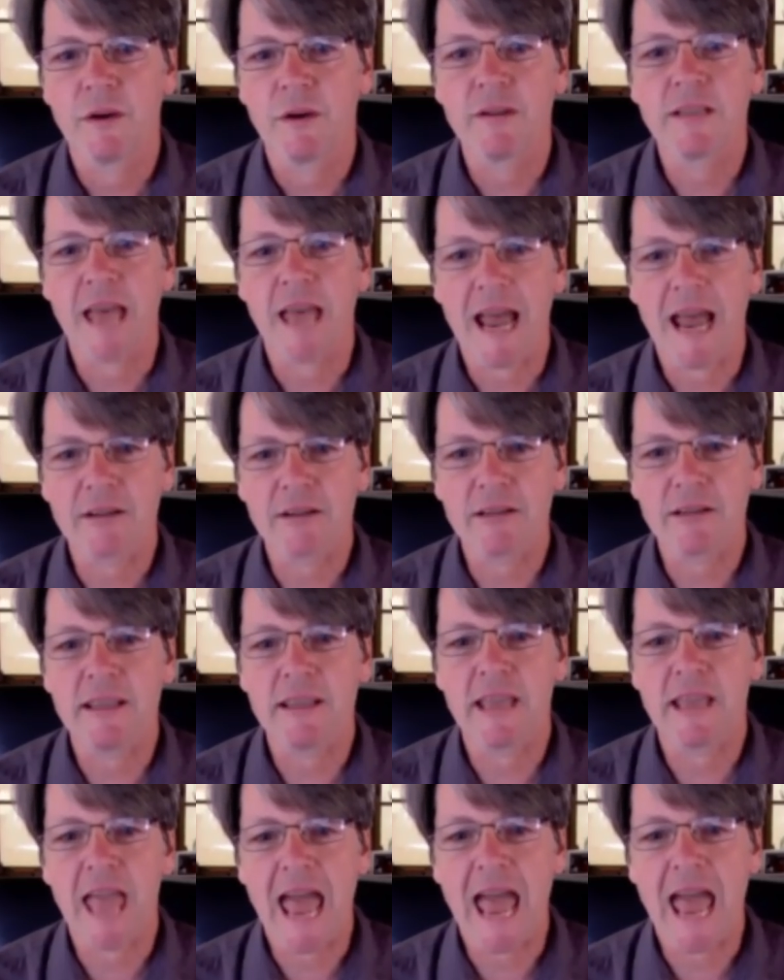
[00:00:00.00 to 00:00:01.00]
So it's
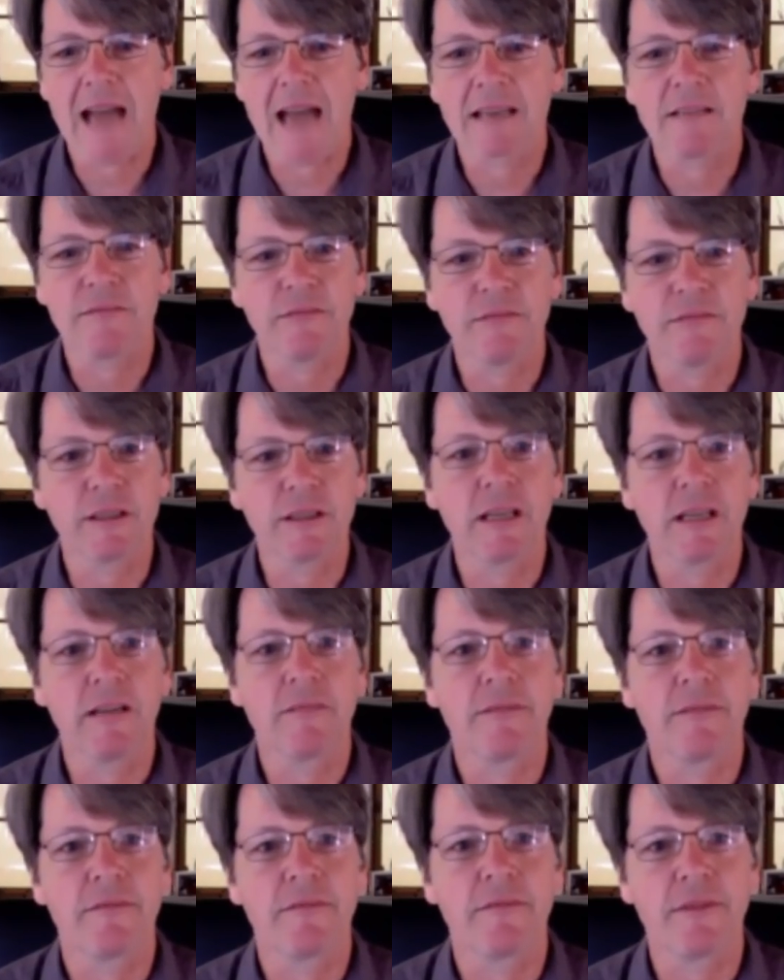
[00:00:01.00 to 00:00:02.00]
actually the act of
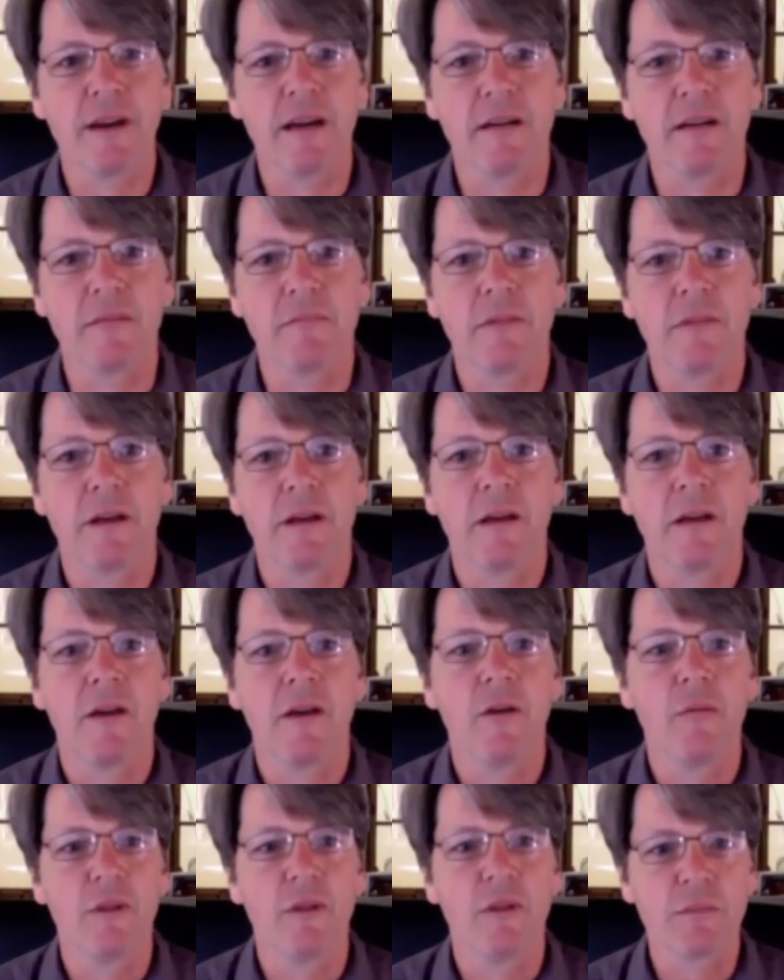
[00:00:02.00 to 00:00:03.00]
looking for freedom
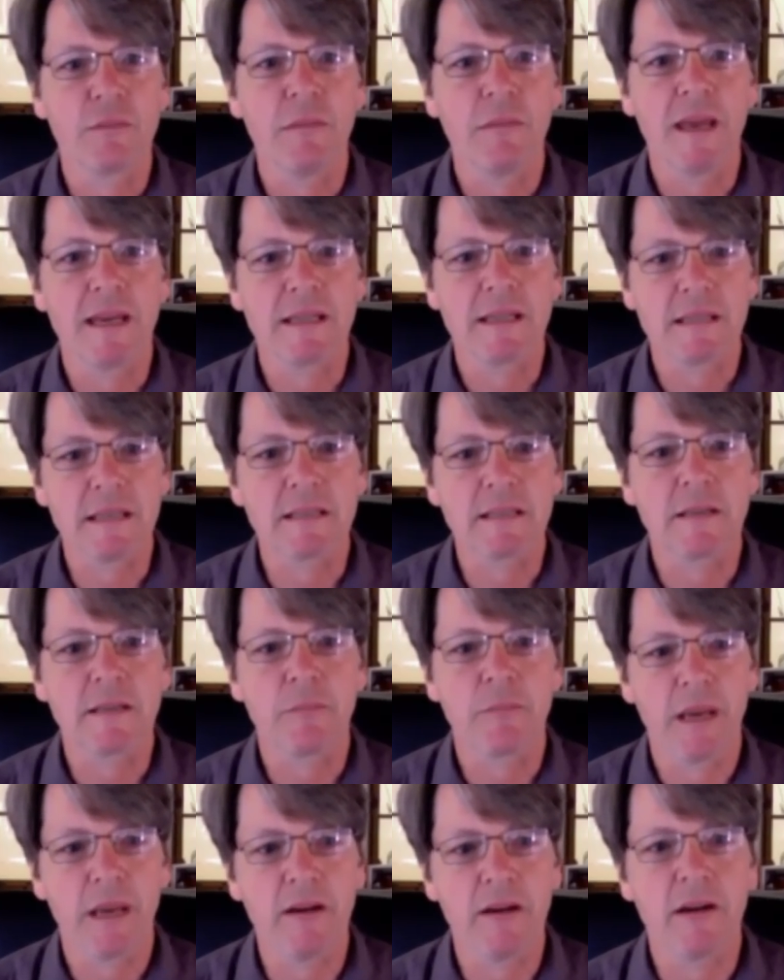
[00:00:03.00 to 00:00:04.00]
which makes this
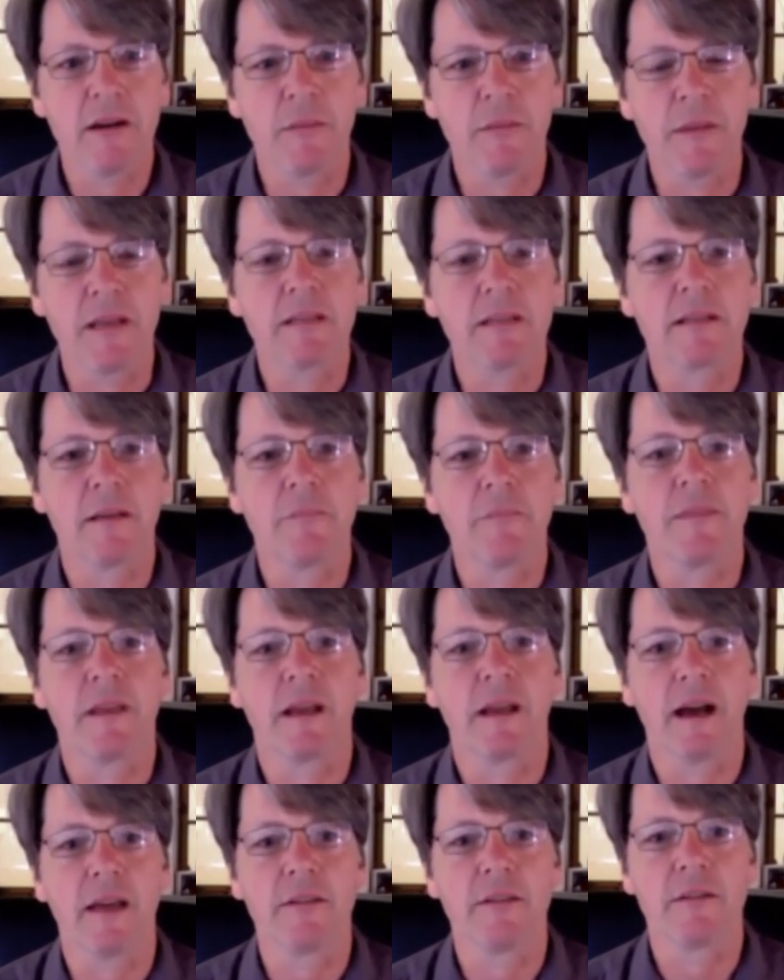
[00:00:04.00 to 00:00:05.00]
appear to be
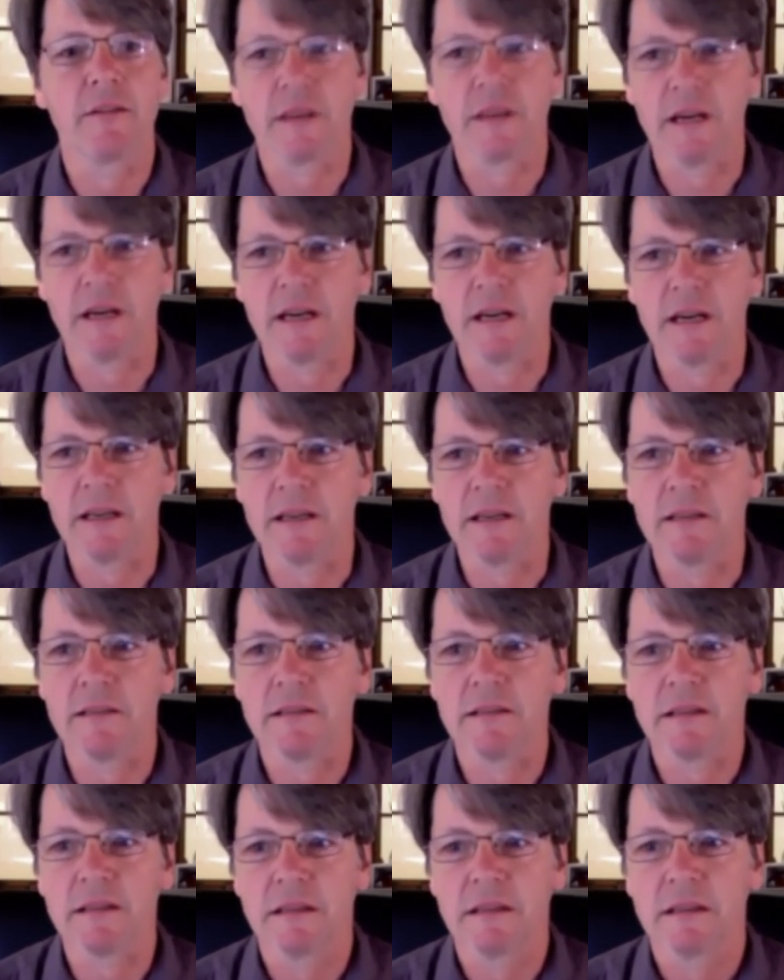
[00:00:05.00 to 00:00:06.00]
something other than it
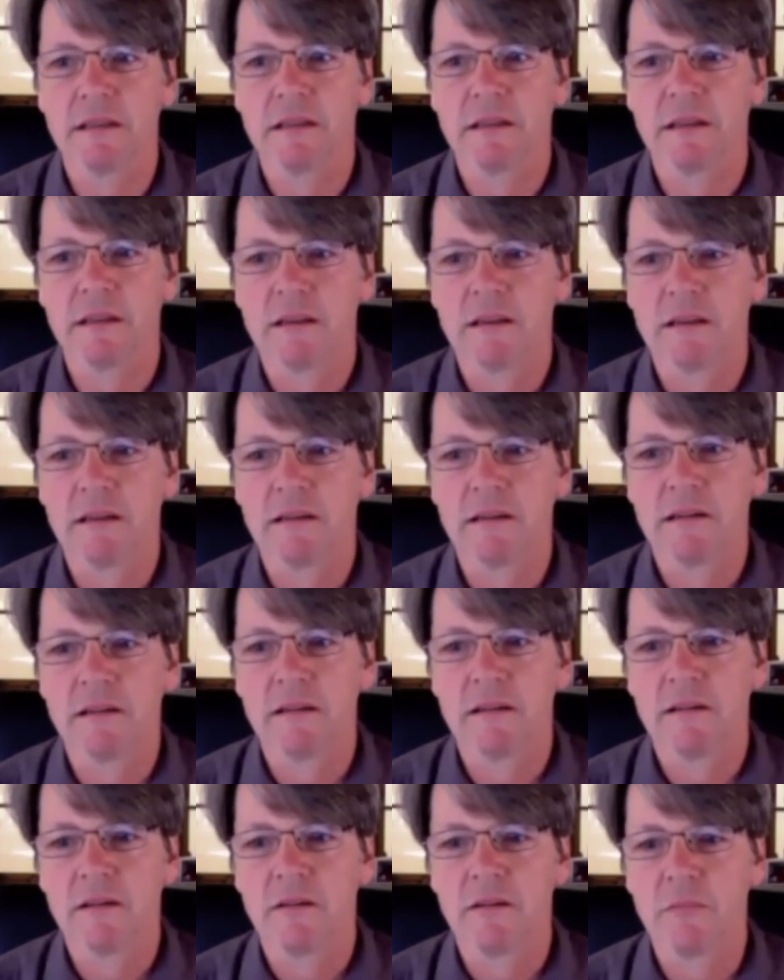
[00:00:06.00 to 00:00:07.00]
is.
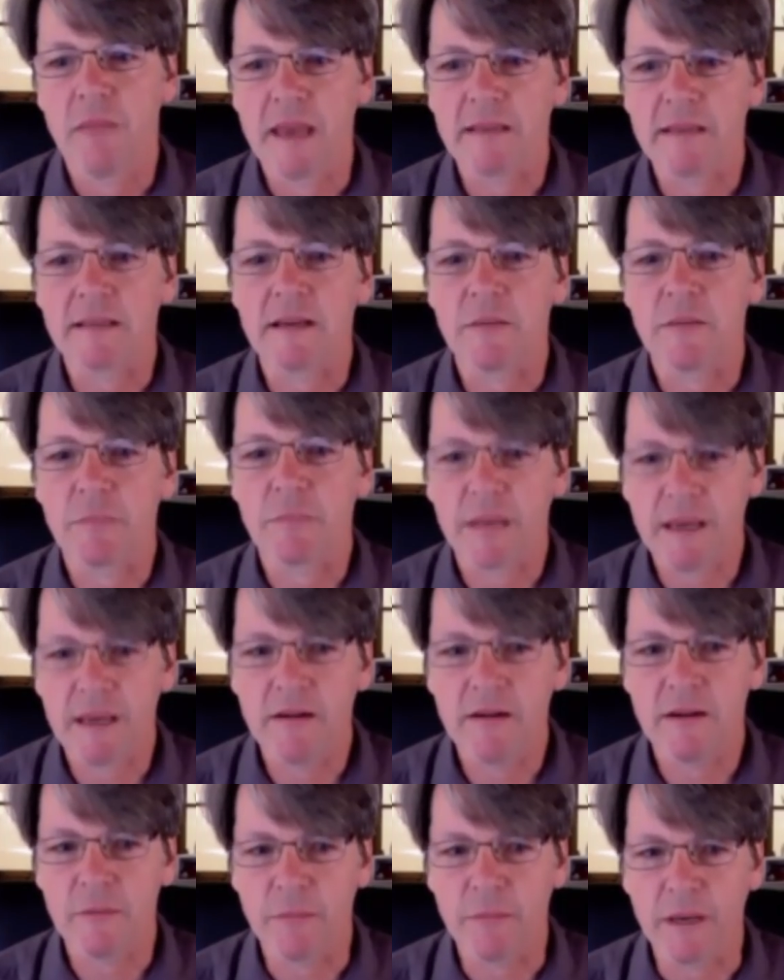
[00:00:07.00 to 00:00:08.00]
Makes it
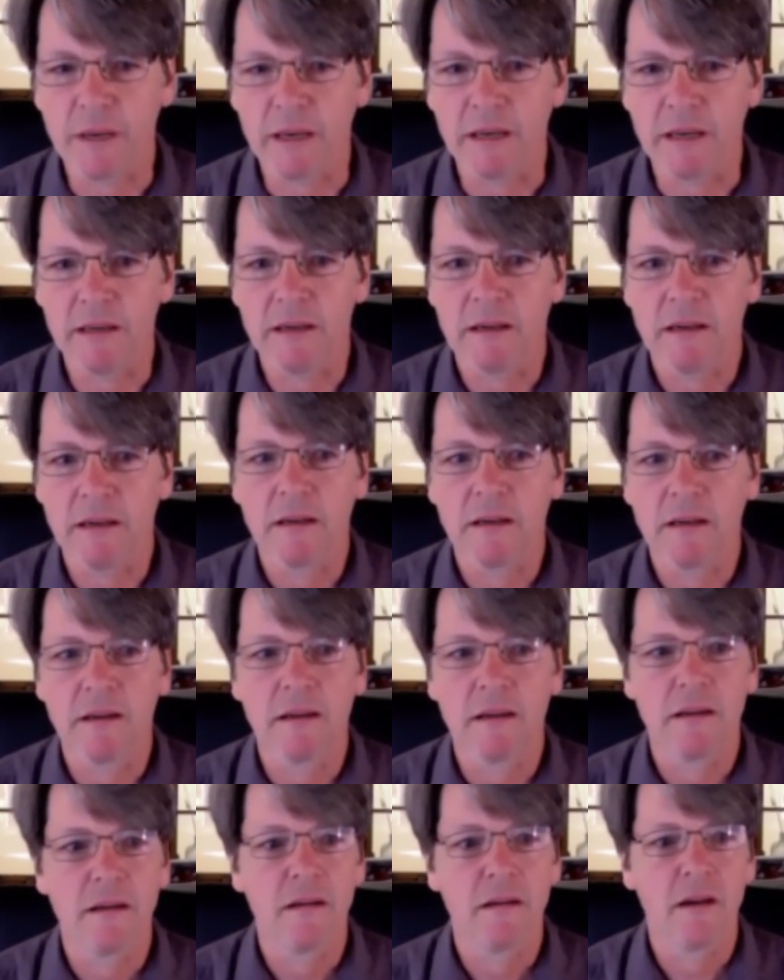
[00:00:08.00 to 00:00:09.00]
appear to be
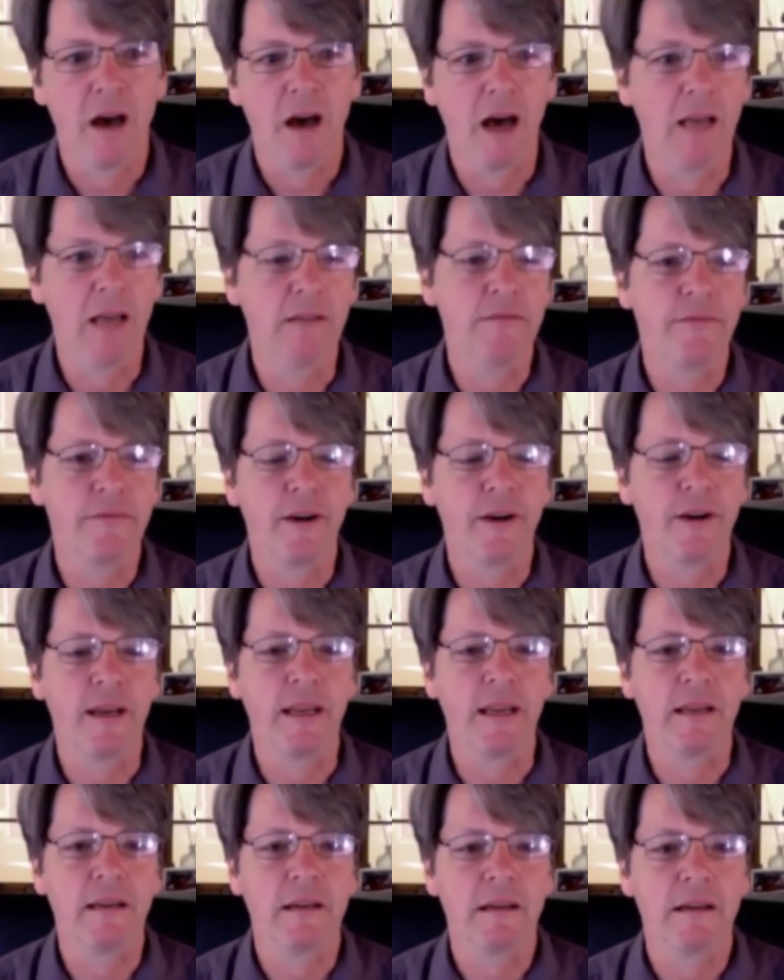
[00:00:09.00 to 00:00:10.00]

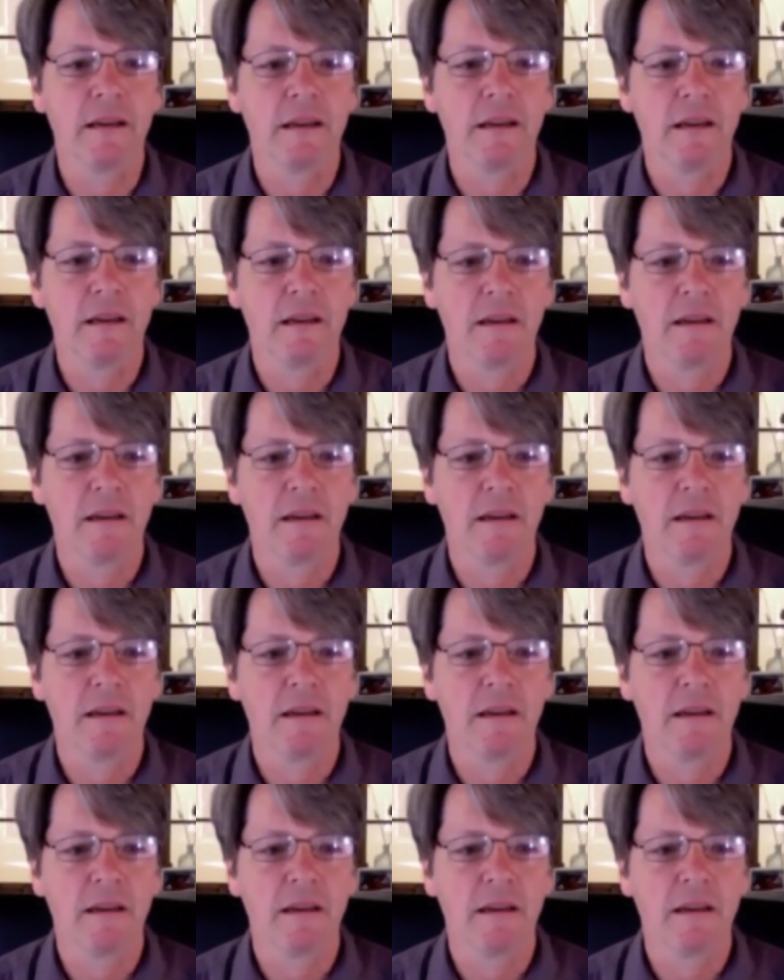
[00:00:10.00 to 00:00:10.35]
unfree.